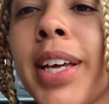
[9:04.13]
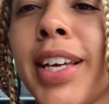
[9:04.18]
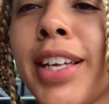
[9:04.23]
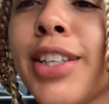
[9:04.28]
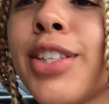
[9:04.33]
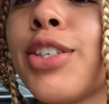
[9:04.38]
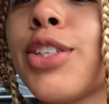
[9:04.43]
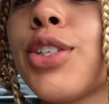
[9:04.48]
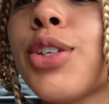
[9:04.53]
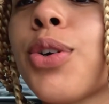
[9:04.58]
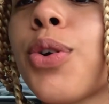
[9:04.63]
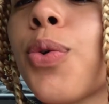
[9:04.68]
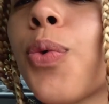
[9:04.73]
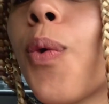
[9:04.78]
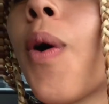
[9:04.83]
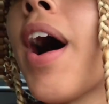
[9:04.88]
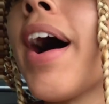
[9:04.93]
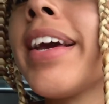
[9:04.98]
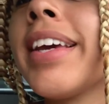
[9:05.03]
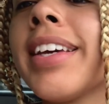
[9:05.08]
it's
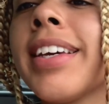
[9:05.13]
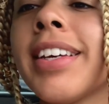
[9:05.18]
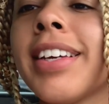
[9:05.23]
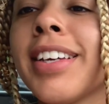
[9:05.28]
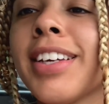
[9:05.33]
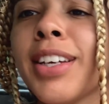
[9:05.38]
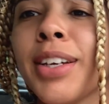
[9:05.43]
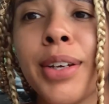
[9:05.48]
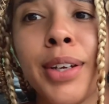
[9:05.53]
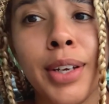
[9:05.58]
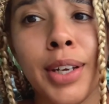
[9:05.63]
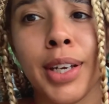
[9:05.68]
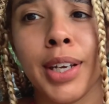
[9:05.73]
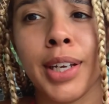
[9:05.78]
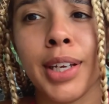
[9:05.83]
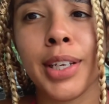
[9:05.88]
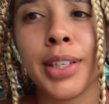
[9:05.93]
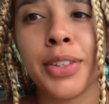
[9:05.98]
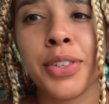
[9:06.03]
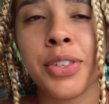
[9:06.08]
quiet,
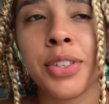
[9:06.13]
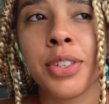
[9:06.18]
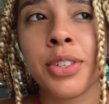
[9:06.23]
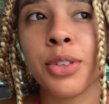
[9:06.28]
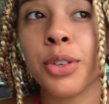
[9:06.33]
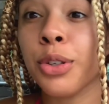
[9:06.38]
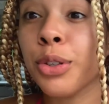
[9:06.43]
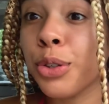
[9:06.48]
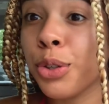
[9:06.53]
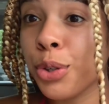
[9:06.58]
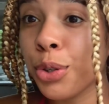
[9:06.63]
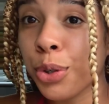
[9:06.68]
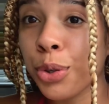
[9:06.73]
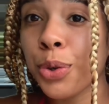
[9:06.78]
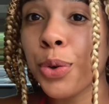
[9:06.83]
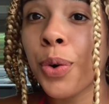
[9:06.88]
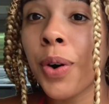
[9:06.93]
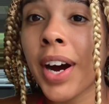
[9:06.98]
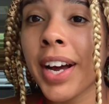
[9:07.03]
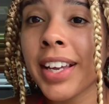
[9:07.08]
it's too
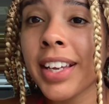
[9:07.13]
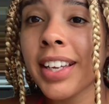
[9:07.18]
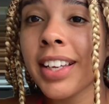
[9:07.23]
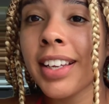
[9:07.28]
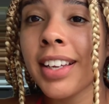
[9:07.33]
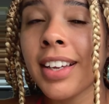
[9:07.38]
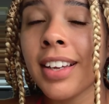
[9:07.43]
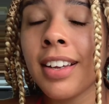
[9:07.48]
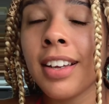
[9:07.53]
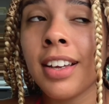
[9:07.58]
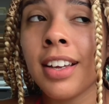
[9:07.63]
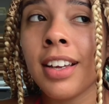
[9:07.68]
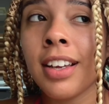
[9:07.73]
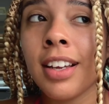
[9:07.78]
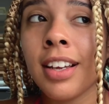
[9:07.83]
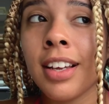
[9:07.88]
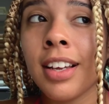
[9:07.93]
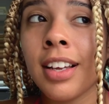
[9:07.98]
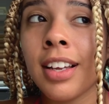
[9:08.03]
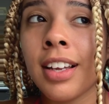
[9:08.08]
quiet.
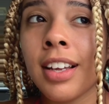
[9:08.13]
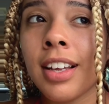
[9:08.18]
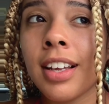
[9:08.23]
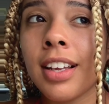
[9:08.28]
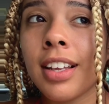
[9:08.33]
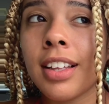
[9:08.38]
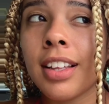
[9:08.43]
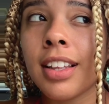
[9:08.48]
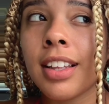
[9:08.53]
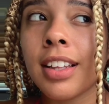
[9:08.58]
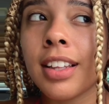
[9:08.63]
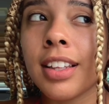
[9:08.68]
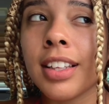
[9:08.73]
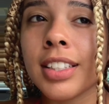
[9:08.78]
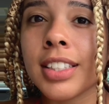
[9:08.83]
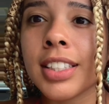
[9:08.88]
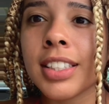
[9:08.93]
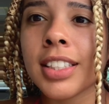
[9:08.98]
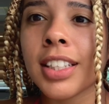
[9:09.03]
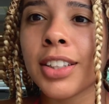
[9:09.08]

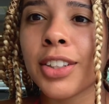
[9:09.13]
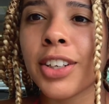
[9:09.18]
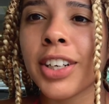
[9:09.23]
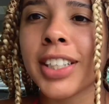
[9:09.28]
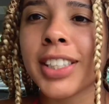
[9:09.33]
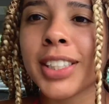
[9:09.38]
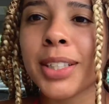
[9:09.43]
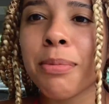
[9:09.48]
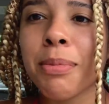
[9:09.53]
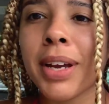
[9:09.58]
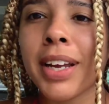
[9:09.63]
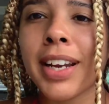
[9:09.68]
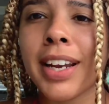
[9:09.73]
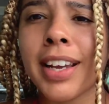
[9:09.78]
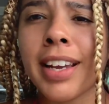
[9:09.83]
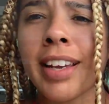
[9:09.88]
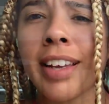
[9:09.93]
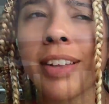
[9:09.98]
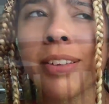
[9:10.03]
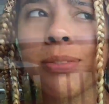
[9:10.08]
This is underestimating it.